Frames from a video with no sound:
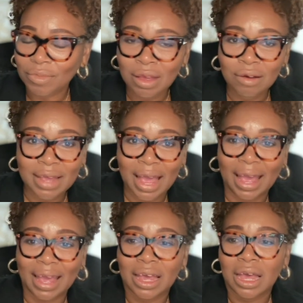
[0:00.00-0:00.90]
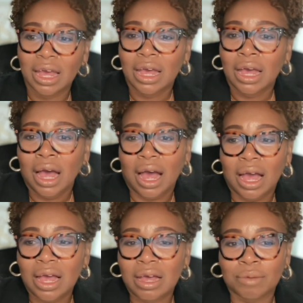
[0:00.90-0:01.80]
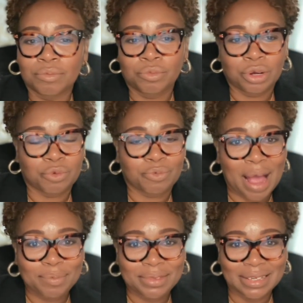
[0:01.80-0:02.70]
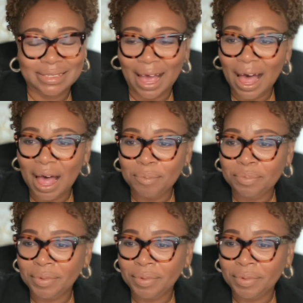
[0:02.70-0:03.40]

Okay. Going to wrap this up.